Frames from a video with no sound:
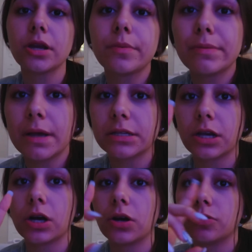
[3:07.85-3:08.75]
gonna put
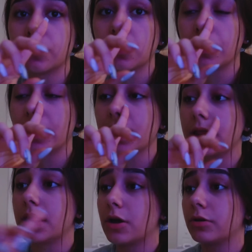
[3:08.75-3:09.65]
mascara on real quick
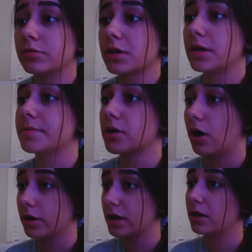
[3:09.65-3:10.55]
and then I'll keep
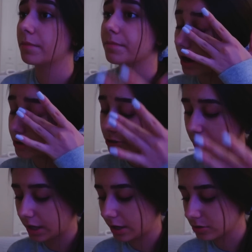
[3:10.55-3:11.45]
talking. I just
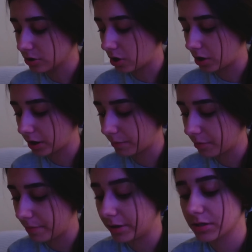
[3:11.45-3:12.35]
can't talk and
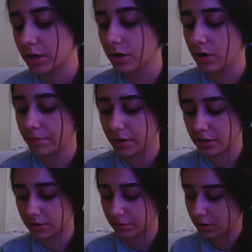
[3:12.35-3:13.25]
put mascara on
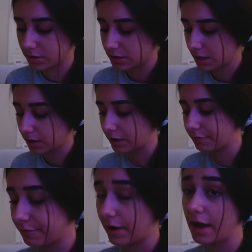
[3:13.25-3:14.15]
because I'm gonna take like
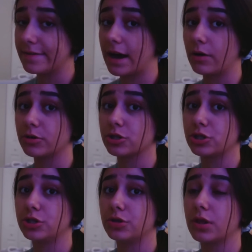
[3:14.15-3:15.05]
5 hours
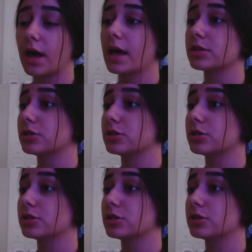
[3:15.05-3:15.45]
to do that.